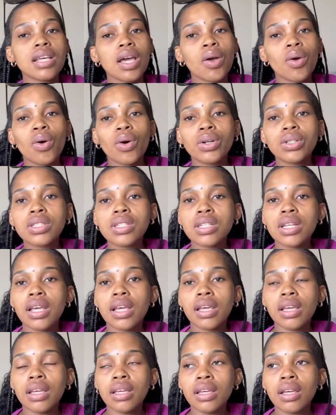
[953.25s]
I got
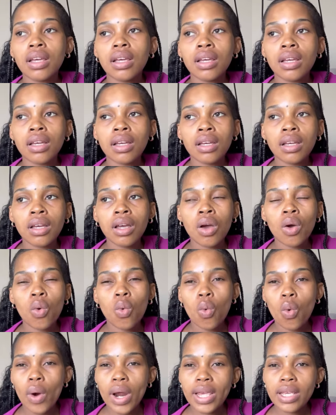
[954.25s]
a
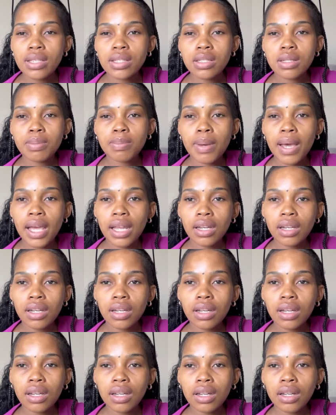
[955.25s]

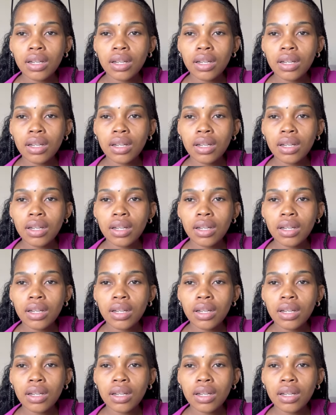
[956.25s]
waistband